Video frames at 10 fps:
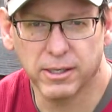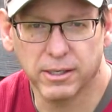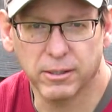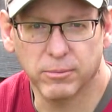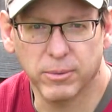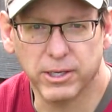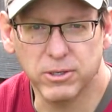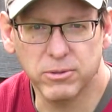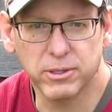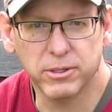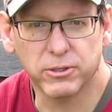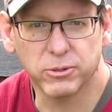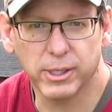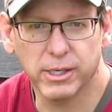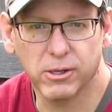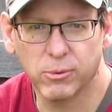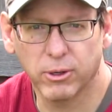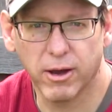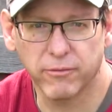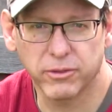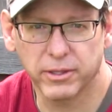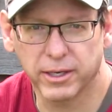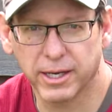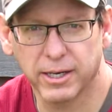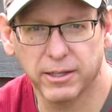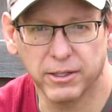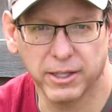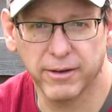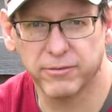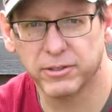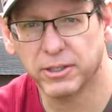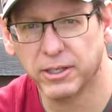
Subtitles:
I knew that the trail went off to the left